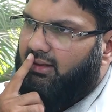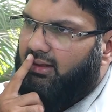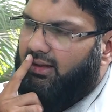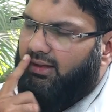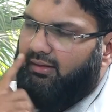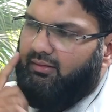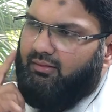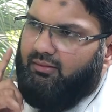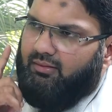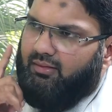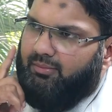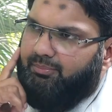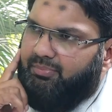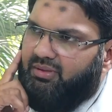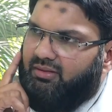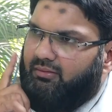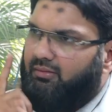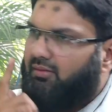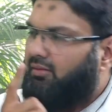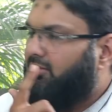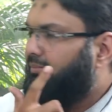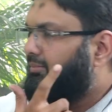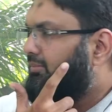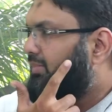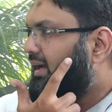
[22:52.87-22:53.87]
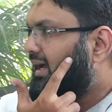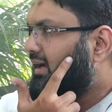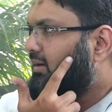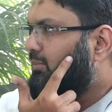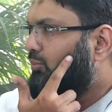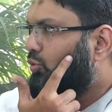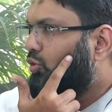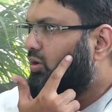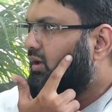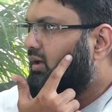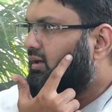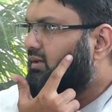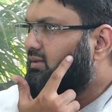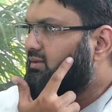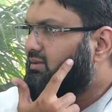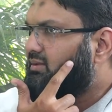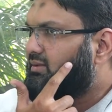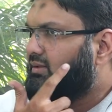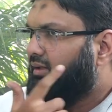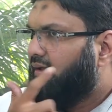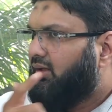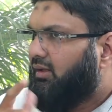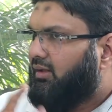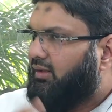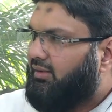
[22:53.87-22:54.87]
and the back
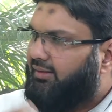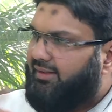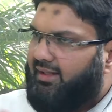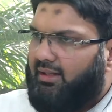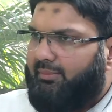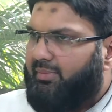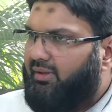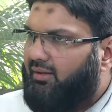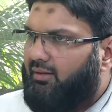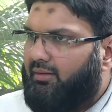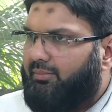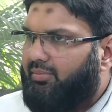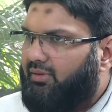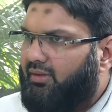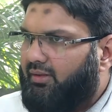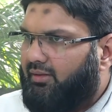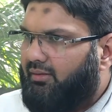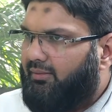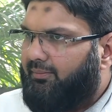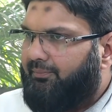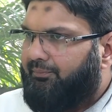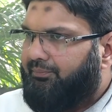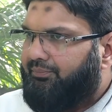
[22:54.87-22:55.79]
molars, they'll be erupted.